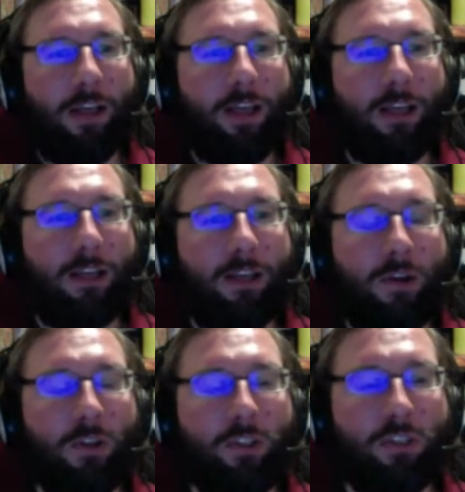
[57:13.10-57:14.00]

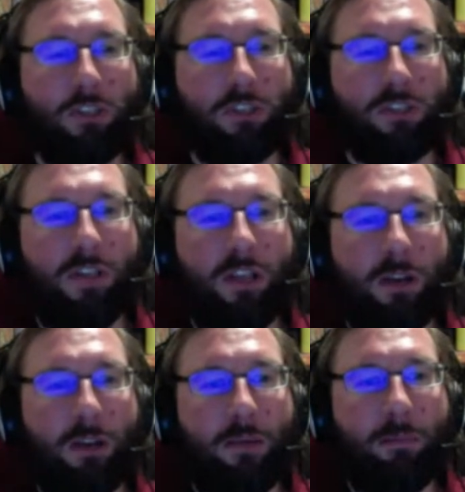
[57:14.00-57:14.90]
or suggestions
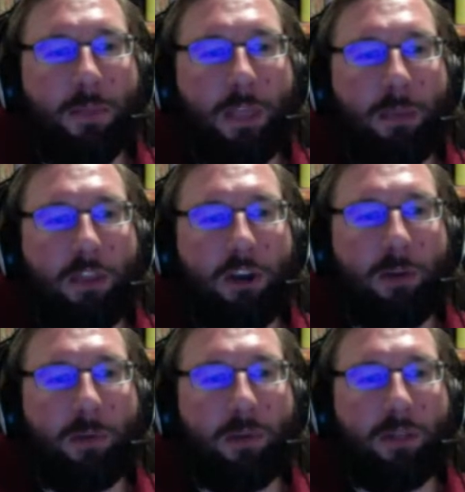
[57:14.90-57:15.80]
on paying my
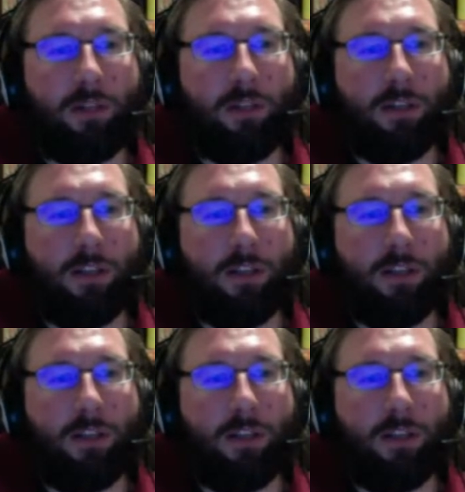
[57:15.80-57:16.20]
therapy bill,